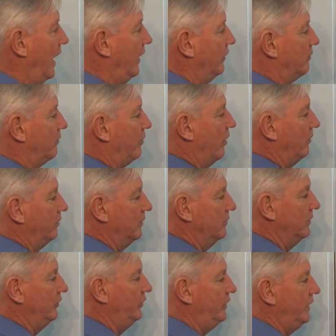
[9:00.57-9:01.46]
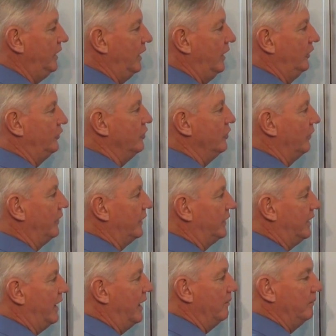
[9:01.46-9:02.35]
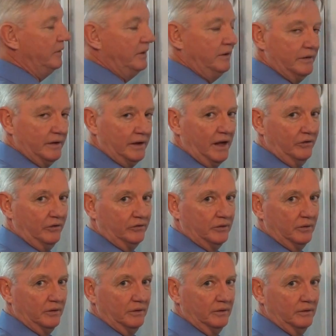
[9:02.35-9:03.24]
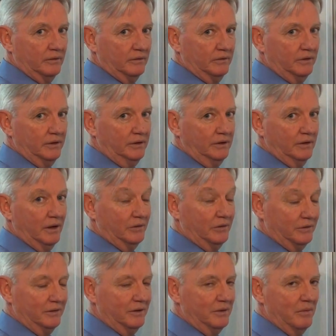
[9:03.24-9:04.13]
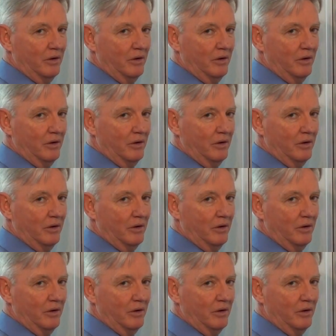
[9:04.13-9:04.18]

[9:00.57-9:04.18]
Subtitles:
And the problem is here, it's not the company that has the